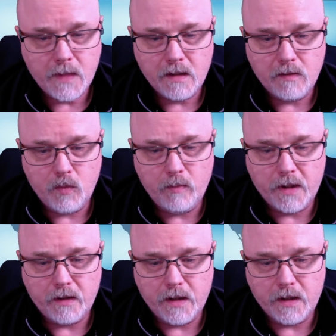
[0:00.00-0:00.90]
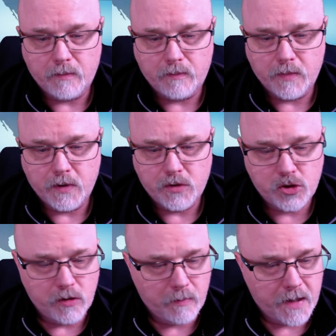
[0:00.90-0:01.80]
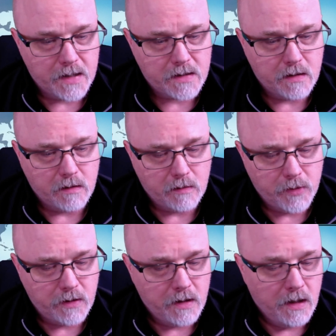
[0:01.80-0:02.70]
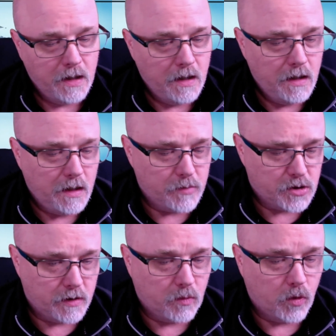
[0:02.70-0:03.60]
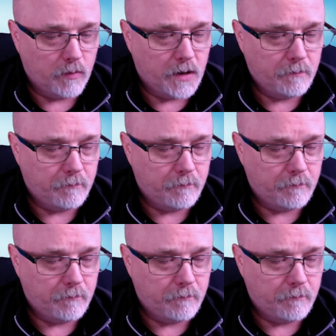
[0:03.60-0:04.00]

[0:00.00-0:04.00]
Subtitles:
We might end up shooting past it a little bit. I'm starting to warm up.